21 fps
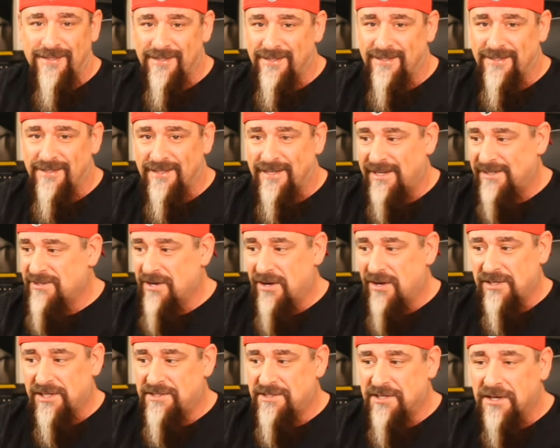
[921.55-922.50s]
That's all
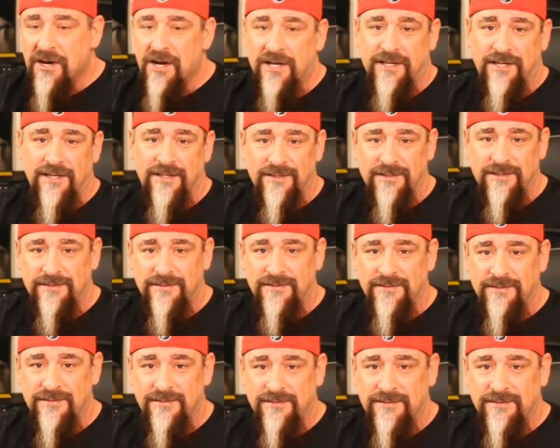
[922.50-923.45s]
it took.
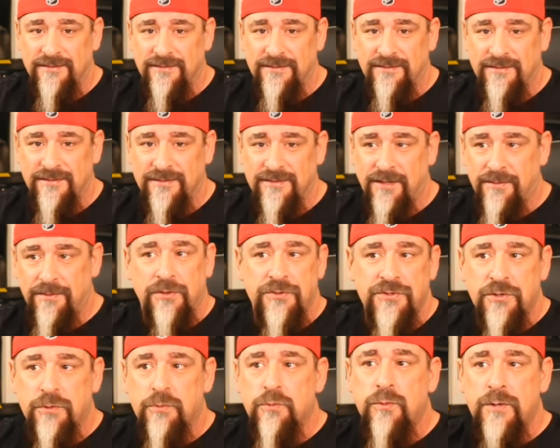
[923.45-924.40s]
And those
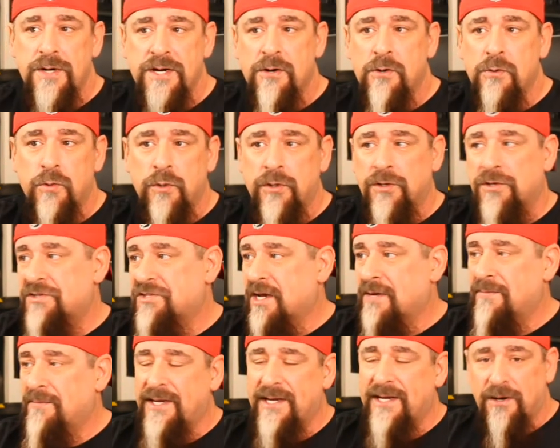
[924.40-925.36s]
are real words
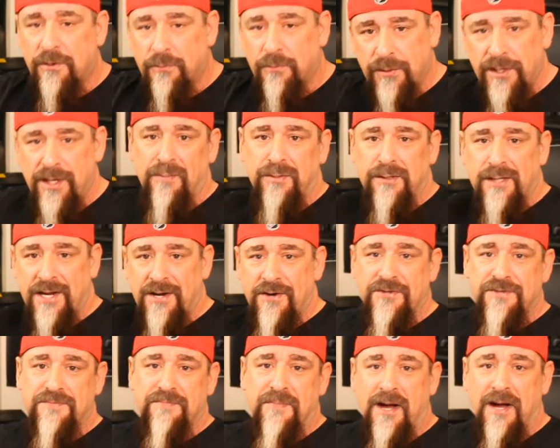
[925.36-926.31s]
coming out of real
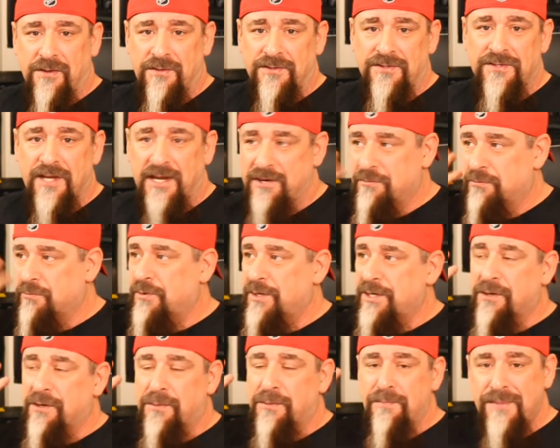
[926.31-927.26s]
players' mouths and
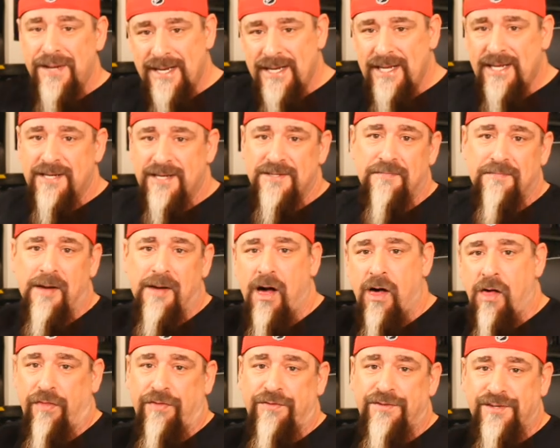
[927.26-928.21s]
real media's
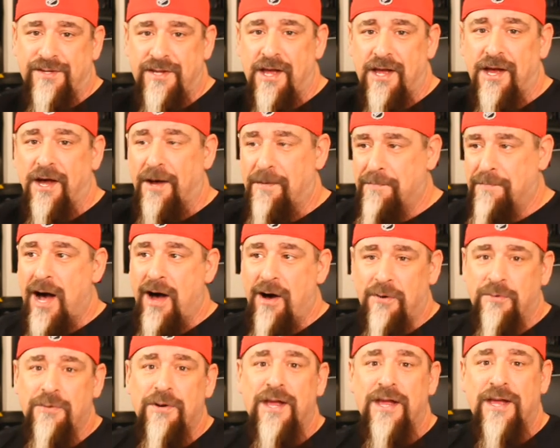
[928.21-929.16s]
mouths
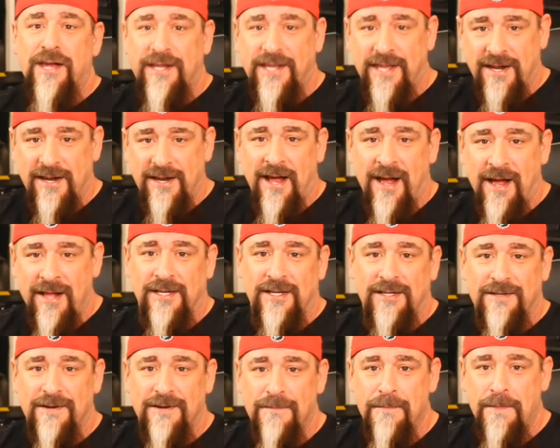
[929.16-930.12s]
about Ken Holland.
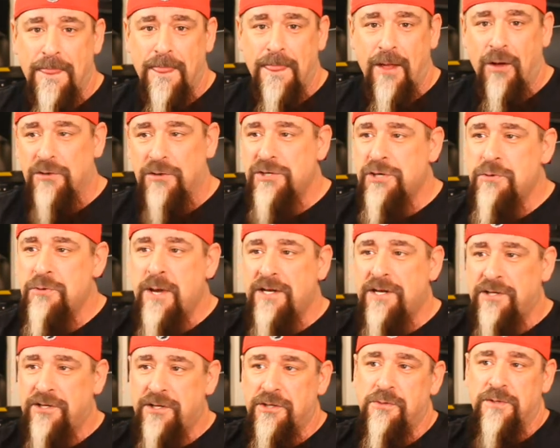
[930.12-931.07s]
All you had to
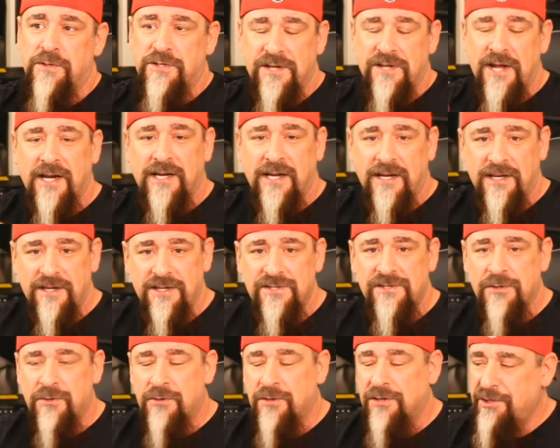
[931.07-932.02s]
do was knock on his
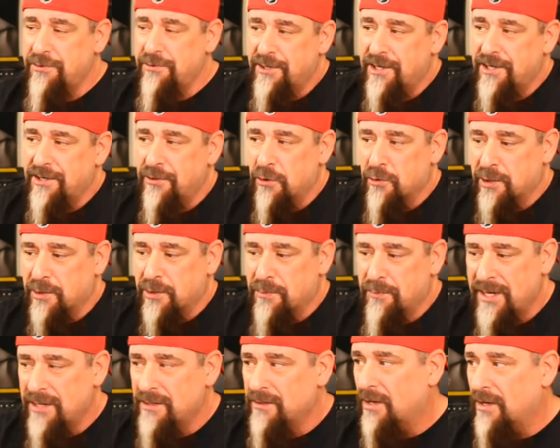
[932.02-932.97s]
door and you get a
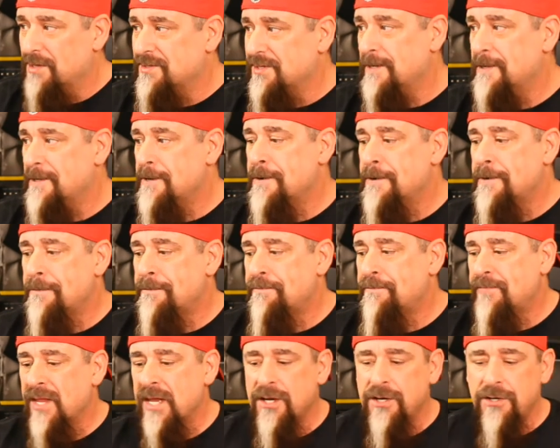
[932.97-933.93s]
no-compete clause.
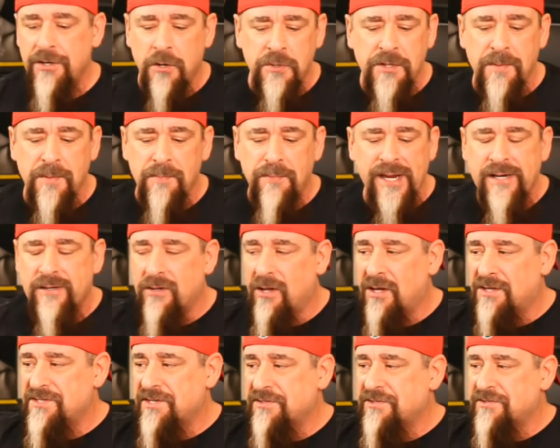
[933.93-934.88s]
No-compete
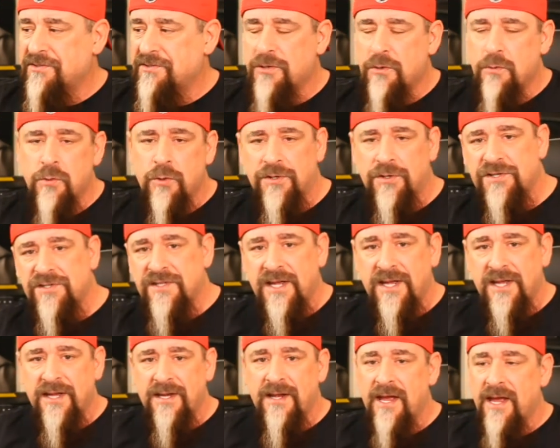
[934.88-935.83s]
clauses are the worst
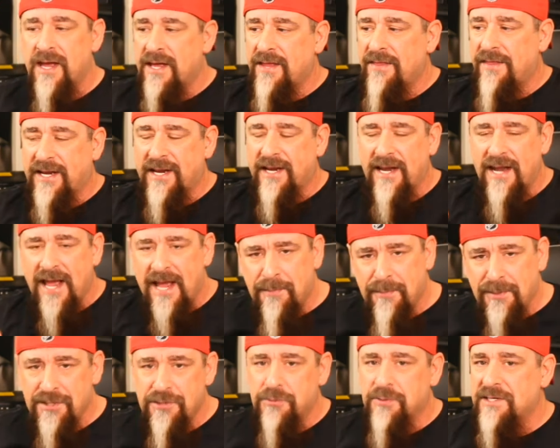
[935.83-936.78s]
thing that can
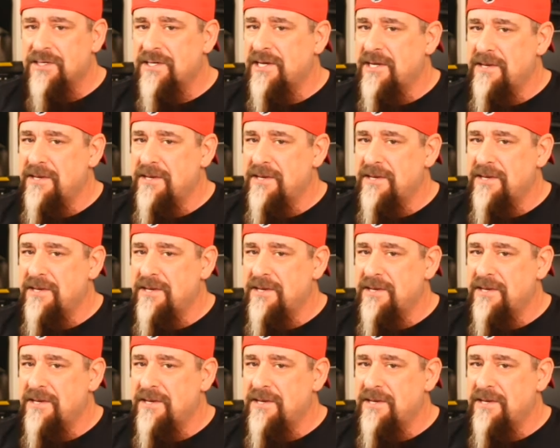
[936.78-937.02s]
happen to a team.